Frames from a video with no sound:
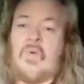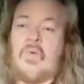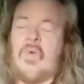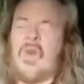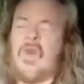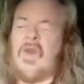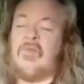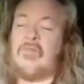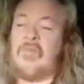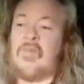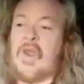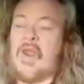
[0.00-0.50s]

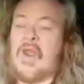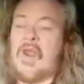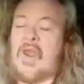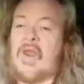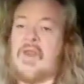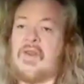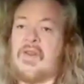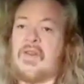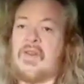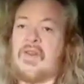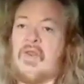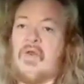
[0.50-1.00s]
Wave my
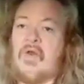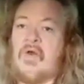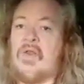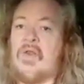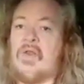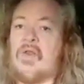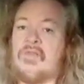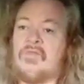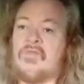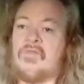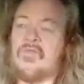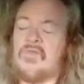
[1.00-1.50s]
hand, and they all
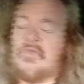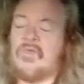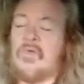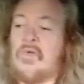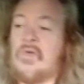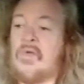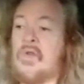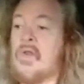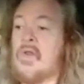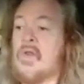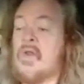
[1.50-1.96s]
hit the floor.